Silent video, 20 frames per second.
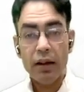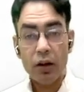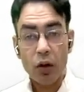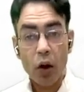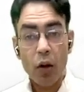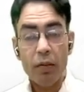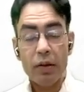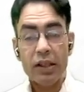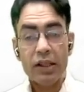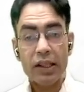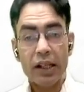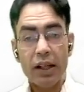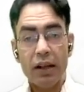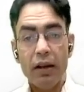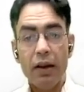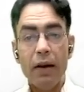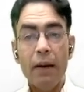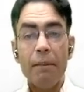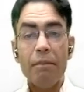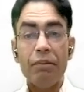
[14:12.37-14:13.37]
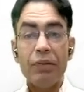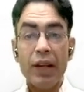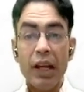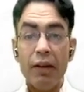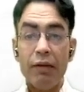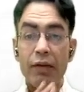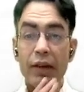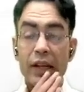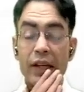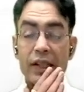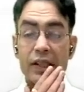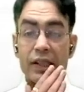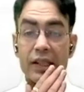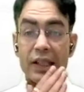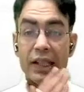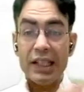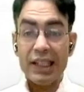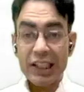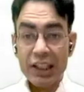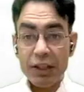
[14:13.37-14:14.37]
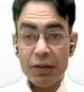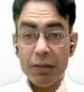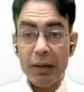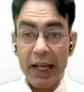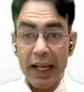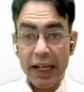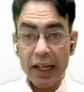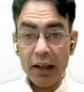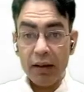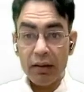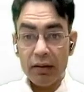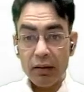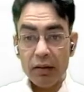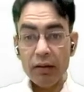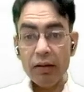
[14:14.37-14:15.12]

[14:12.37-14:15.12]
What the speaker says: normal cell. If it is smearing,